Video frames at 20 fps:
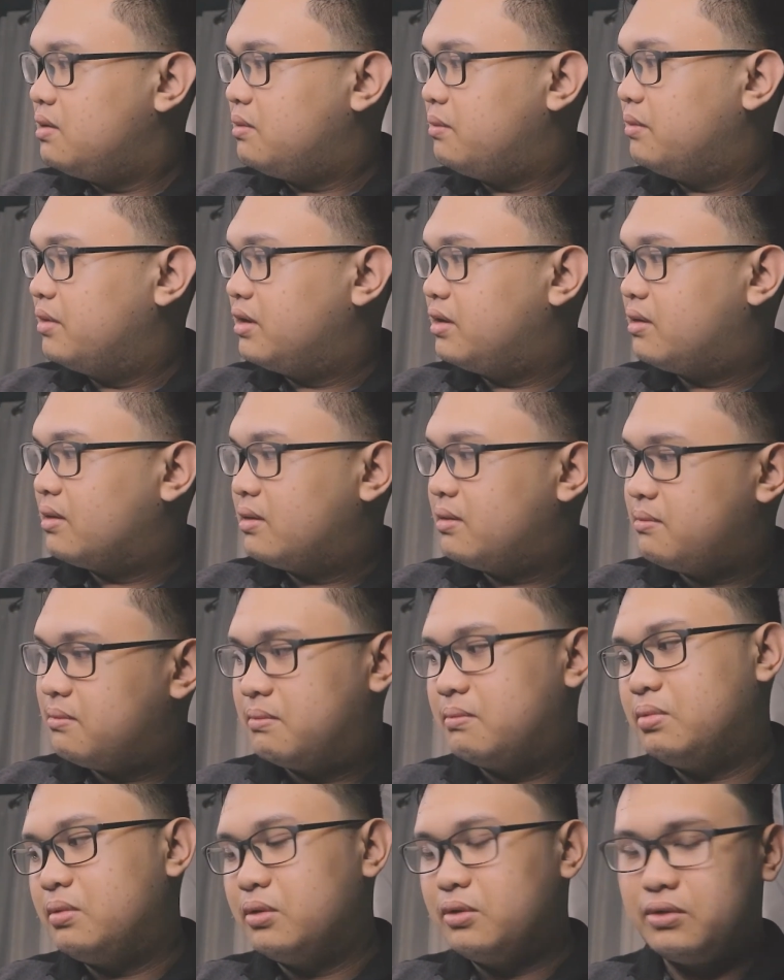with
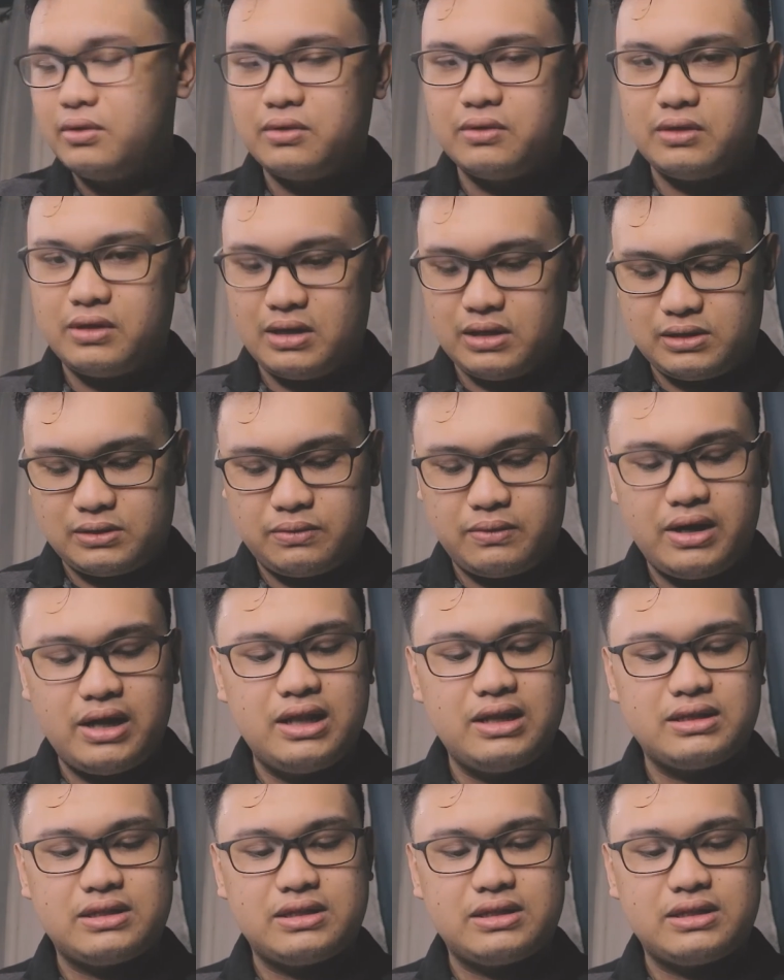Bluetooth as well.